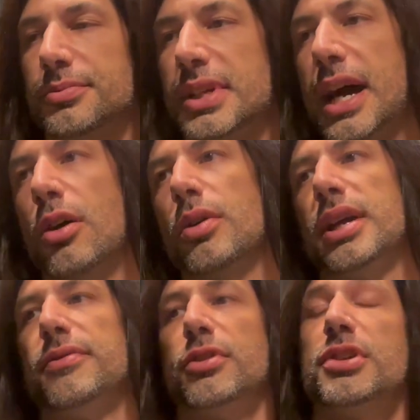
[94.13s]
Now,
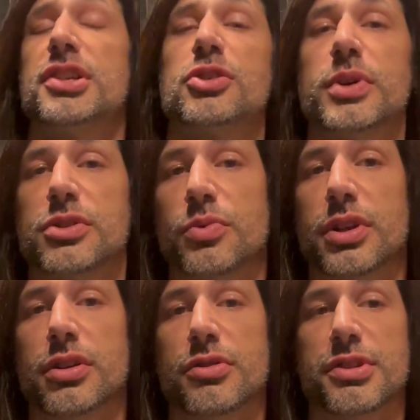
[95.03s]
if you're in a situation where
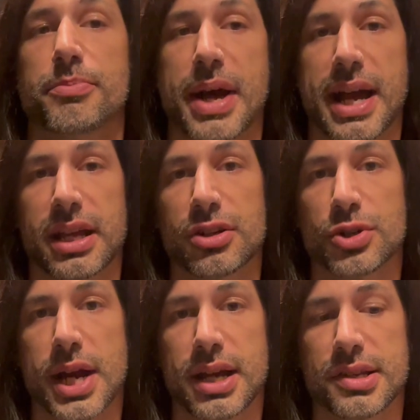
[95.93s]
you're using backing
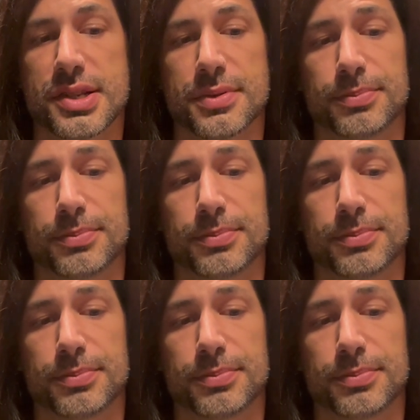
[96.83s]
tracks,